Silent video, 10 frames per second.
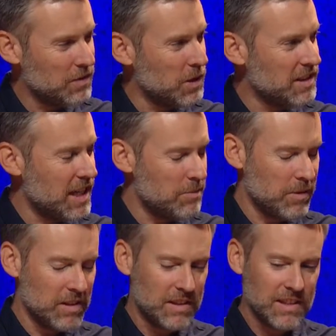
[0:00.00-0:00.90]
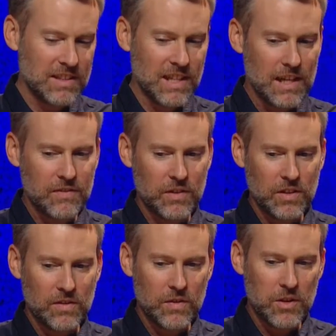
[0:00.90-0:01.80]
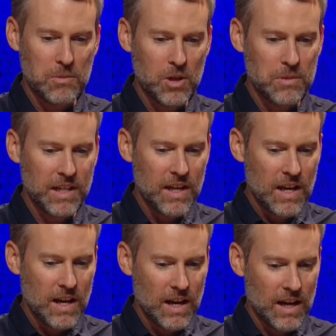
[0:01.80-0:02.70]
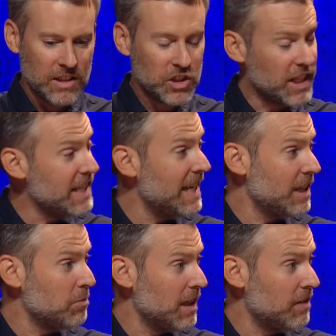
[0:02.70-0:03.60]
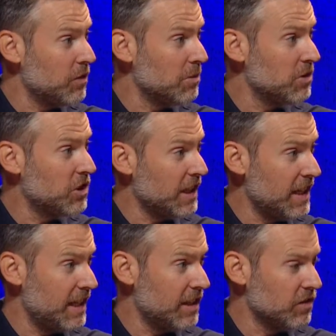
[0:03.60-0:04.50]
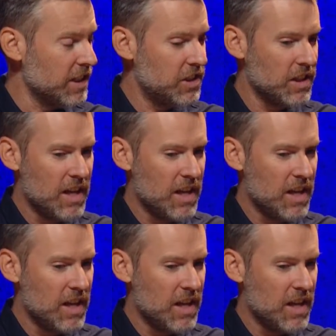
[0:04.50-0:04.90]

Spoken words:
WhatsApp to the side for the moment. Gigantic platforms, gigantic reach.